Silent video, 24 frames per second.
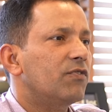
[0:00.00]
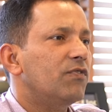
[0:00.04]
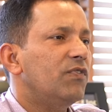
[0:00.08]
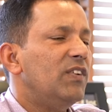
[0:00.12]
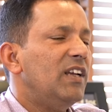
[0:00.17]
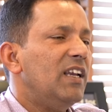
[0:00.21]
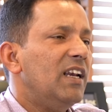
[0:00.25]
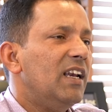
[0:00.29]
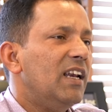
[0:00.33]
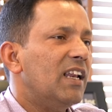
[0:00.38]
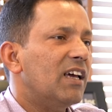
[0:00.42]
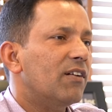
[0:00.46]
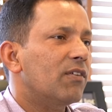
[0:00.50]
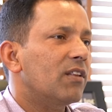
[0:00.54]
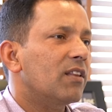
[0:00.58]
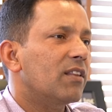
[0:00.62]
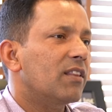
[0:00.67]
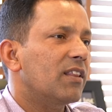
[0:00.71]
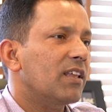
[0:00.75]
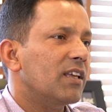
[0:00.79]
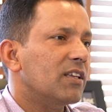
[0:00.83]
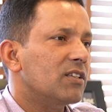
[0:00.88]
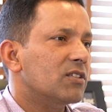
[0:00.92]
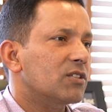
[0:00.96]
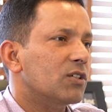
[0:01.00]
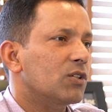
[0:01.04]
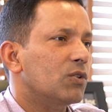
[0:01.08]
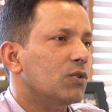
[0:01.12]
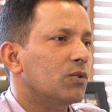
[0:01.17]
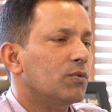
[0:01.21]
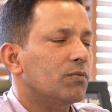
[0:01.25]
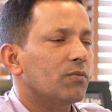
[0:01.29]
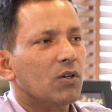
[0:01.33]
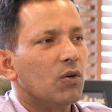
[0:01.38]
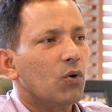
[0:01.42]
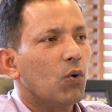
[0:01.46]
field level things, you
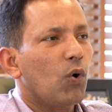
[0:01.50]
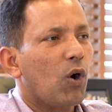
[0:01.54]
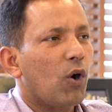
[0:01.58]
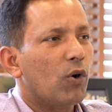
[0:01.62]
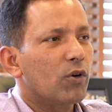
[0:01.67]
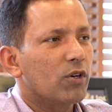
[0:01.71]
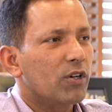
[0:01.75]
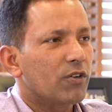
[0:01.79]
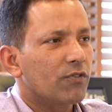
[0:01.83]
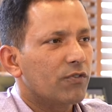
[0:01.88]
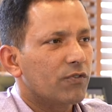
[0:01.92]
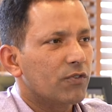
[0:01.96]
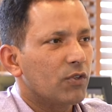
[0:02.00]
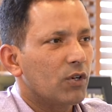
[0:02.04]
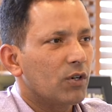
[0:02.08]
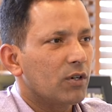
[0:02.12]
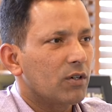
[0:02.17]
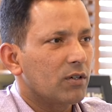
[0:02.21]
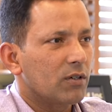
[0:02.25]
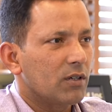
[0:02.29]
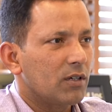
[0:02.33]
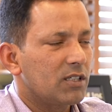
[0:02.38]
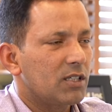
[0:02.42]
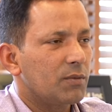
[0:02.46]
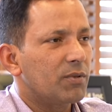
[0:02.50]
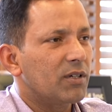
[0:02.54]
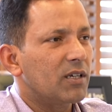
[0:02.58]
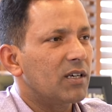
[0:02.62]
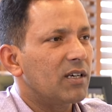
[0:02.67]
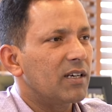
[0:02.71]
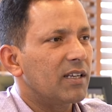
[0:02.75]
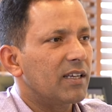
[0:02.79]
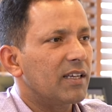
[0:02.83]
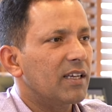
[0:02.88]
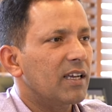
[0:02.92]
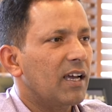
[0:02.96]
know, go out of your
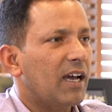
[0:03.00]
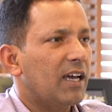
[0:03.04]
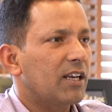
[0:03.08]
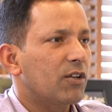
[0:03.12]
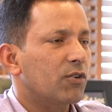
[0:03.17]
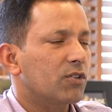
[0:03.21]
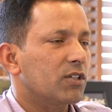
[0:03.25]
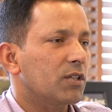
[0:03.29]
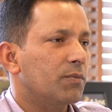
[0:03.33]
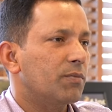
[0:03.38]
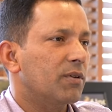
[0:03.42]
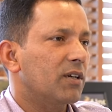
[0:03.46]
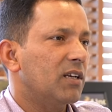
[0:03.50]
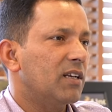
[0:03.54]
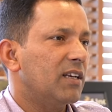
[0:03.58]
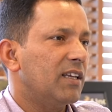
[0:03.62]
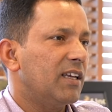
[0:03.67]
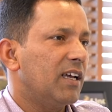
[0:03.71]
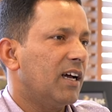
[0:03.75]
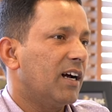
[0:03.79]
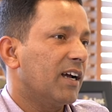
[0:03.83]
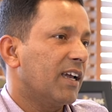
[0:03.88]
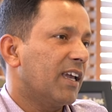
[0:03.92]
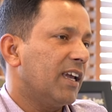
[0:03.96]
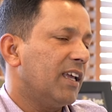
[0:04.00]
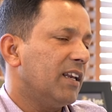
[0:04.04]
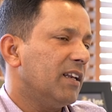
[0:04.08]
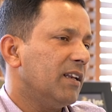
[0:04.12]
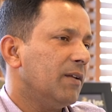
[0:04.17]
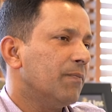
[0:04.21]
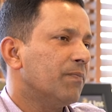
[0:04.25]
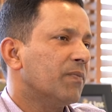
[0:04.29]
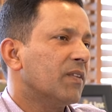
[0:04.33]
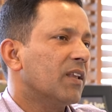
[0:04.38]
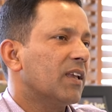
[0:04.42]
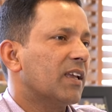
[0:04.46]
typical day. And your typical day
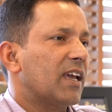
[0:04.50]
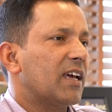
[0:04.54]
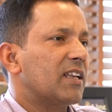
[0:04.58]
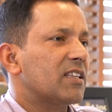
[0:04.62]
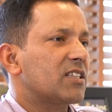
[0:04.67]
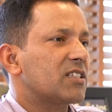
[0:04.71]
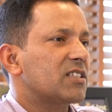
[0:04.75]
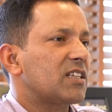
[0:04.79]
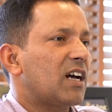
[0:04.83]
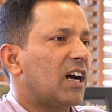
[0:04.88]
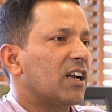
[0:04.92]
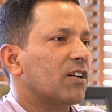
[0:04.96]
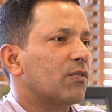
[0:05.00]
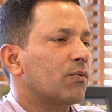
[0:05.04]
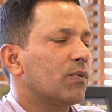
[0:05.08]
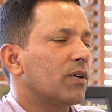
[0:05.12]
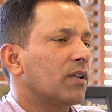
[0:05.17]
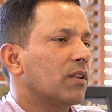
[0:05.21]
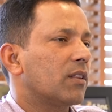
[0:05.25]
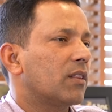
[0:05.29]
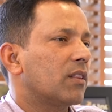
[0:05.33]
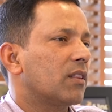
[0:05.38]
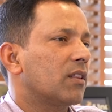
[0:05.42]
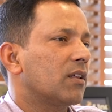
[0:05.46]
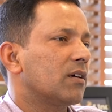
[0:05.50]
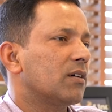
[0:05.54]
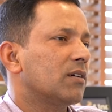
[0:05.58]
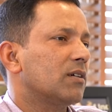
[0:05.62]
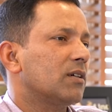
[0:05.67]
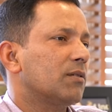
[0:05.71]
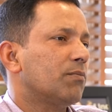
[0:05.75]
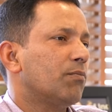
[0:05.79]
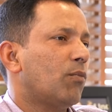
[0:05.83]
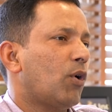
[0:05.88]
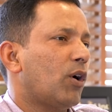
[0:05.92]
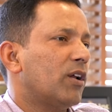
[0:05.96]
again can start with
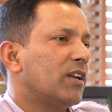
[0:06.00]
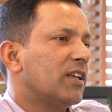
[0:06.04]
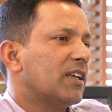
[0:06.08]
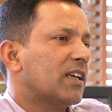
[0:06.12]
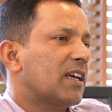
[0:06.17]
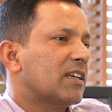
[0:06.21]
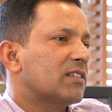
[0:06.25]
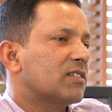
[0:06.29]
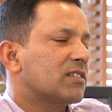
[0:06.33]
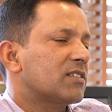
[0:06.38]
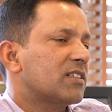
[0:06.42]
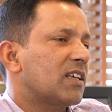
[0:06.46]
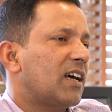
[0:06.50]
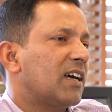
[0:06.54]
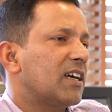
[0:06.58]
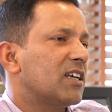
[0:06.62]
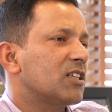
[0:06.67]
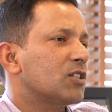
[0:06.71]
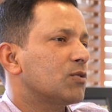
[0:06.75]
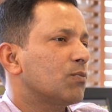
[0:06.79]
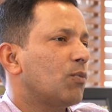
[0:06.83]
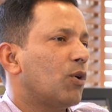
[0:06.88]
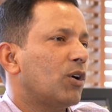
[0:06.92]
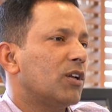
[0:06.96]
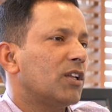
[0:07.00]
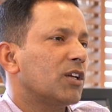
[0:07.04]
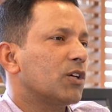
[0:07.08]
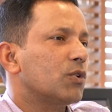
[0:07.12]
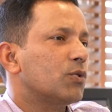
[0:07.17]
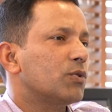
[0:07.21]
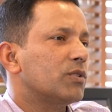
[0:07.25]
morning exercise, morning